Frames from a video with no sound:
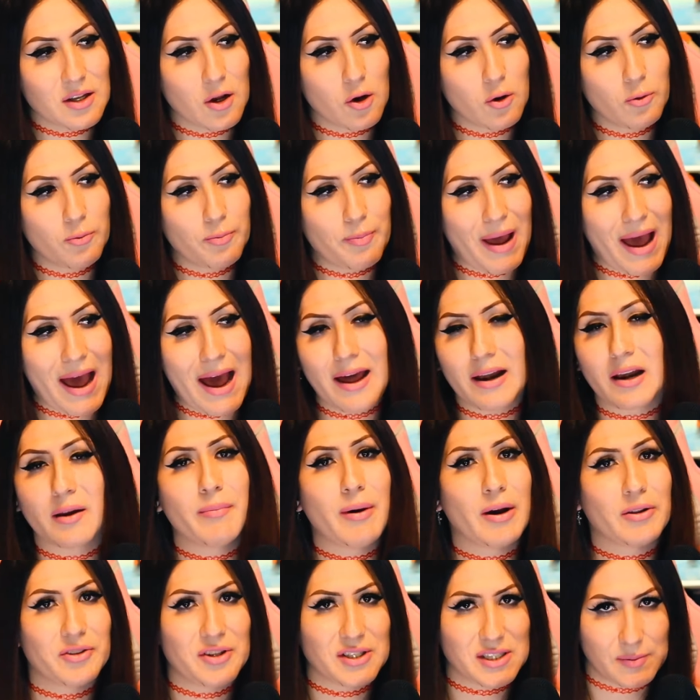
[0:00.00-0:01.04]
so bad
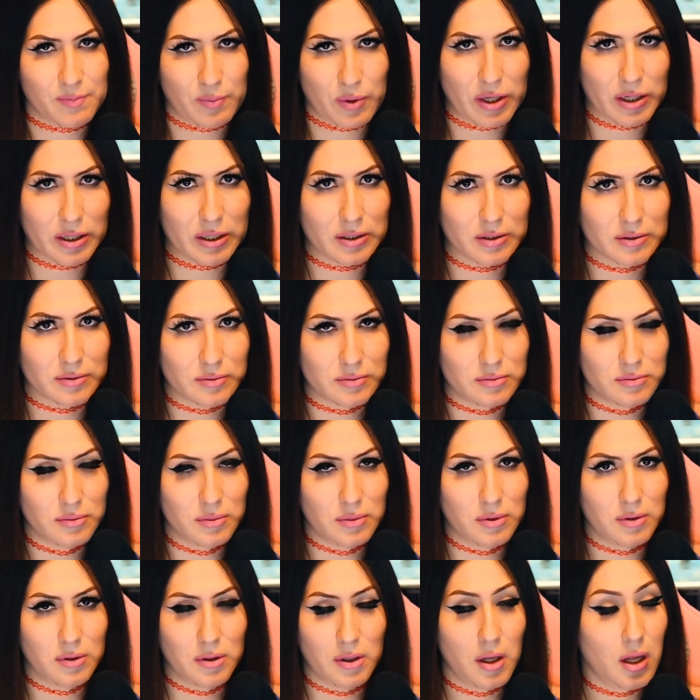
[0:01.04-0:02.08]
about this book?
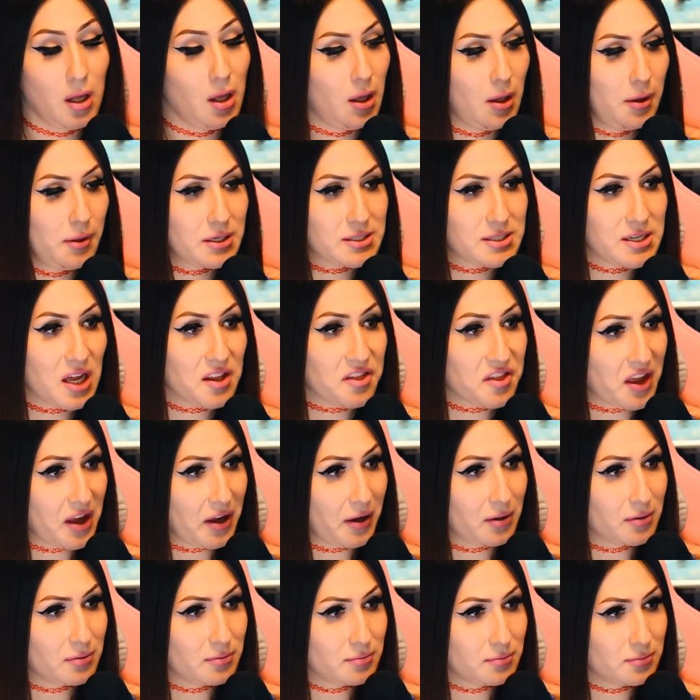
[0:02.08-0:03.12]
There's
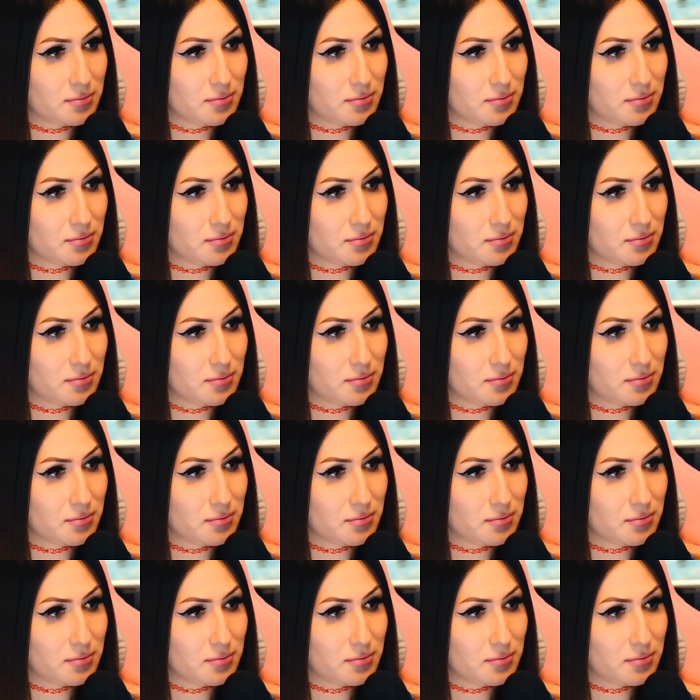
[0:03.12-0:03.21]
nothing.